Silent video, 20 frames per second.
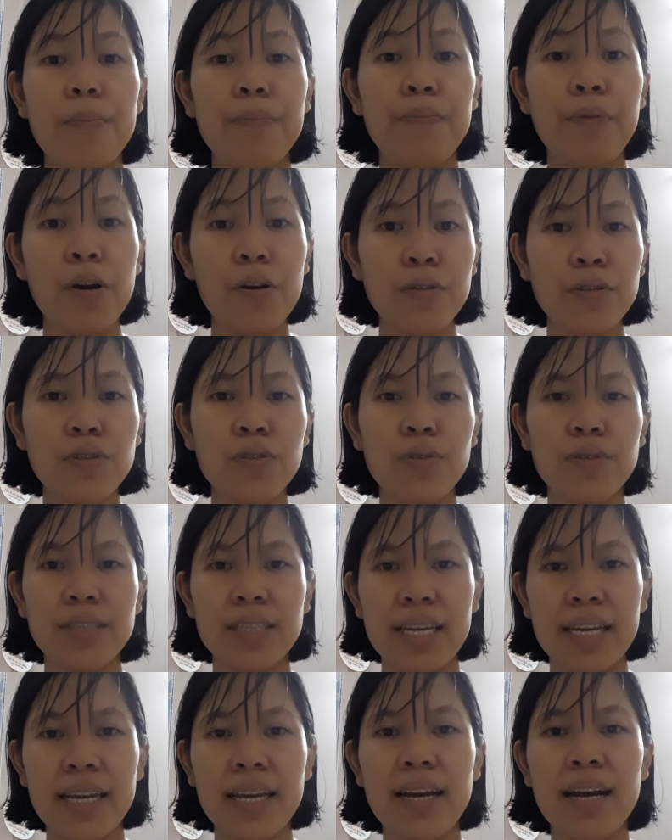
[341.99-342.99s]
Produce
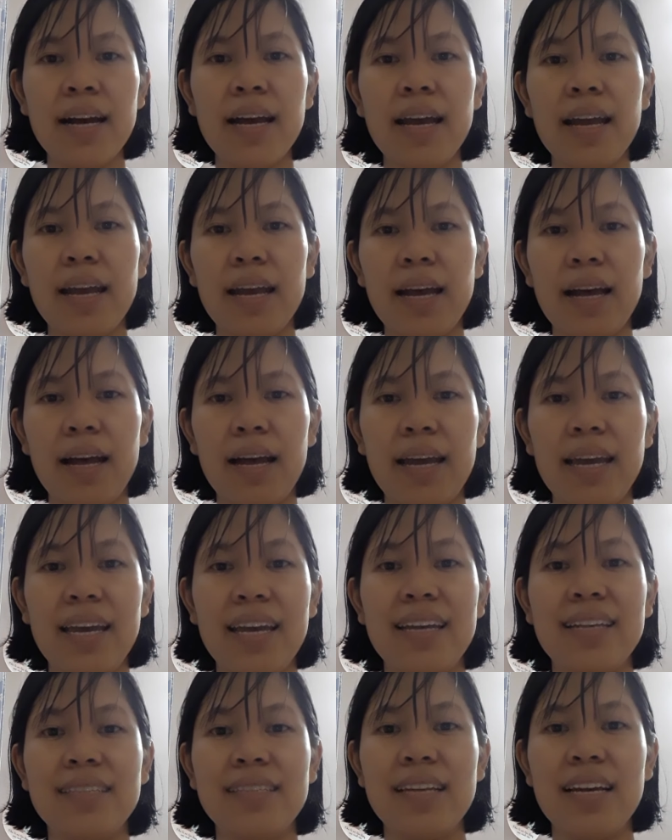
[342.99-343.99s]
here
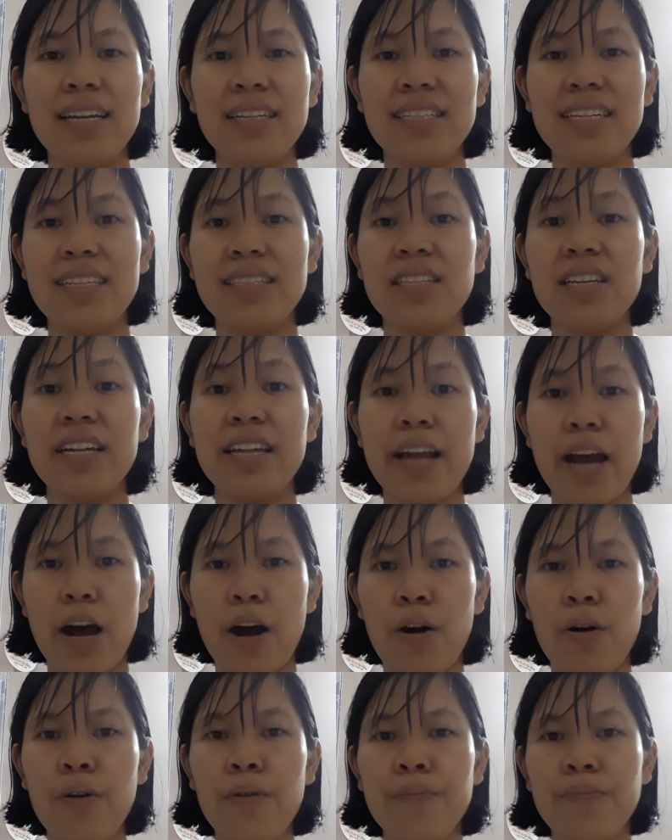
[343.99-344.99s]
it is a
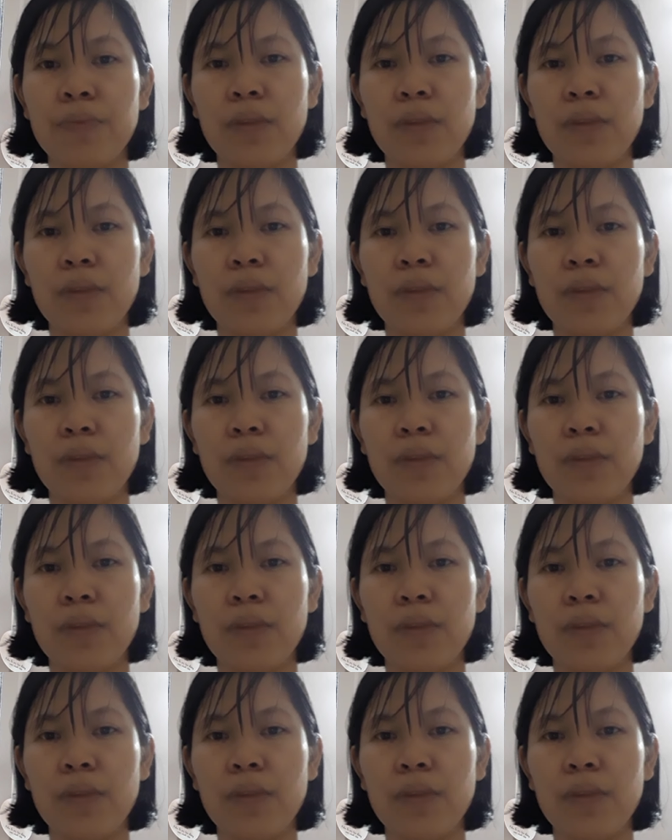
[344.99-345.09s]
noun